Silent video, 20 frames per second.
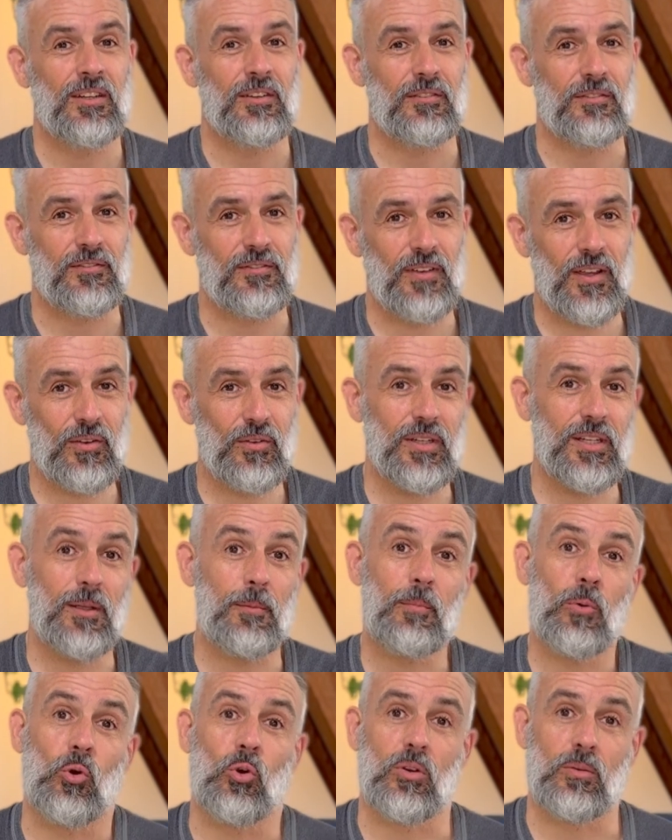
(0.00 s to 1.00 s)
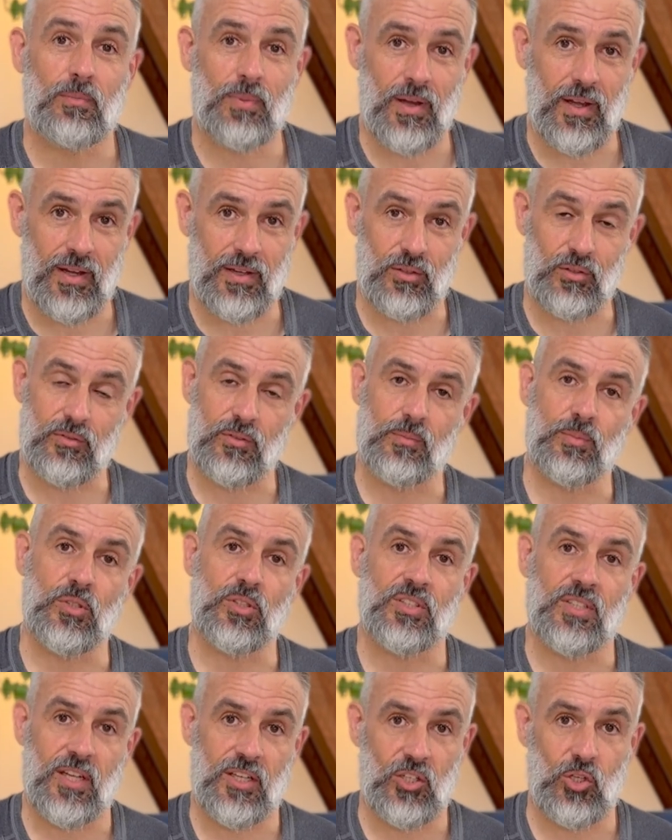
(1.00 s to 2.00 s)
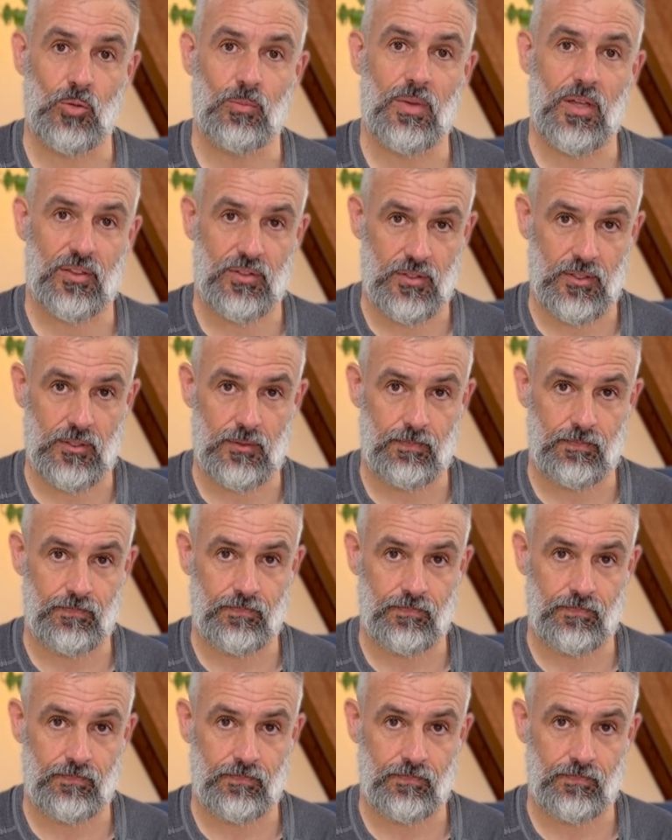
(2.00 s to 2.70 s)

very important part of the Buteyko method.